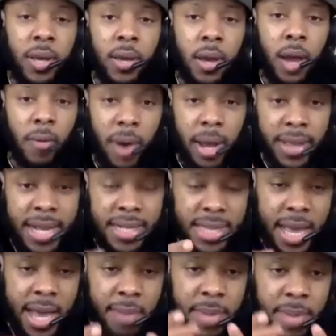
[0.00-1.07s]
Around that
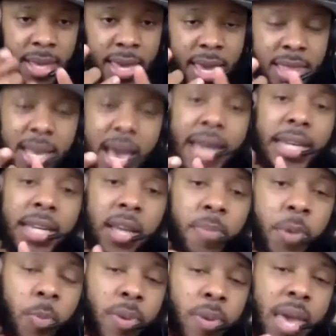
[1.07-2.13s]
time that Keith got the
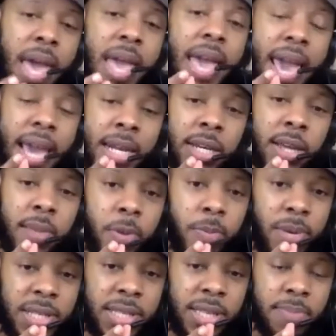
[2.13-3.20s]
WBA and the
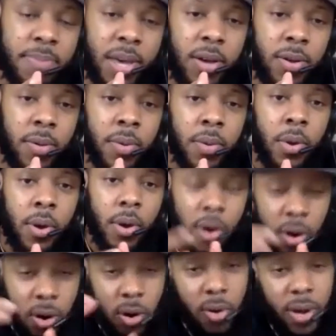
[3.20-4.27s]
WBC belt,
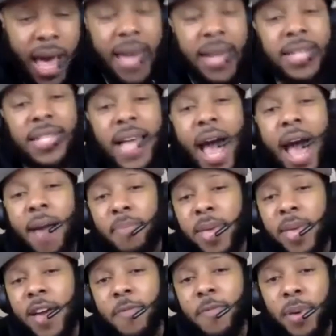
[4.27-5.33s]
Earl got his
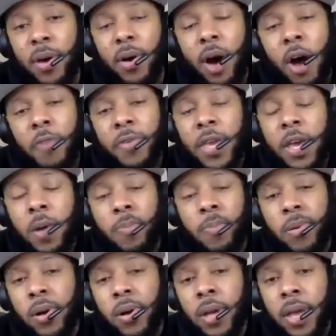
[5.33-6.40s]
IBF belt off Kell
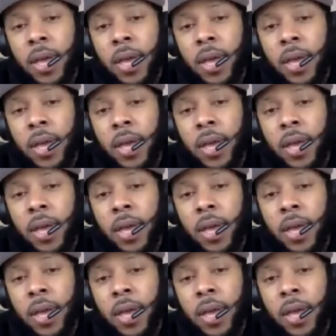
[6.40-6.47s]
Brook.